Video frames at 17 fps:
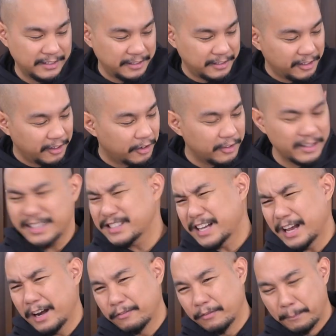That's
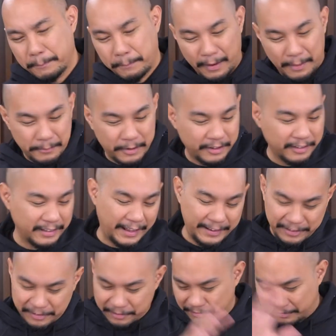kind of a bummer.
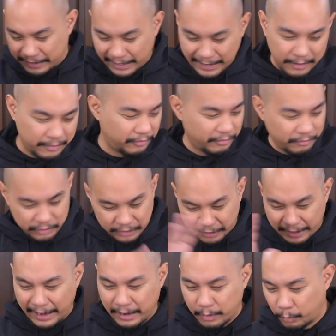Like you kind
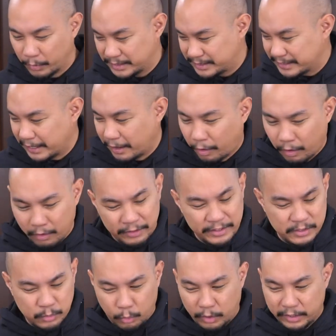of wish that all of
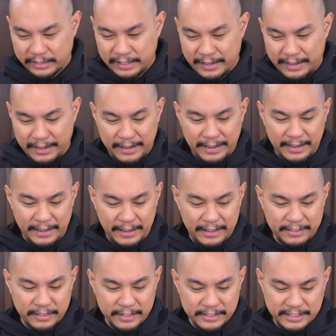these worked
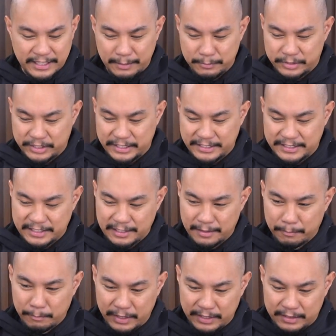in the same
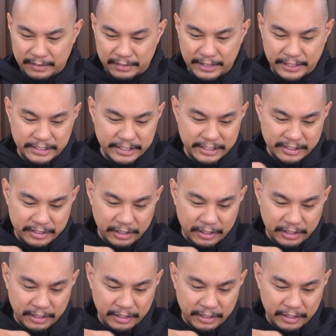system, but they just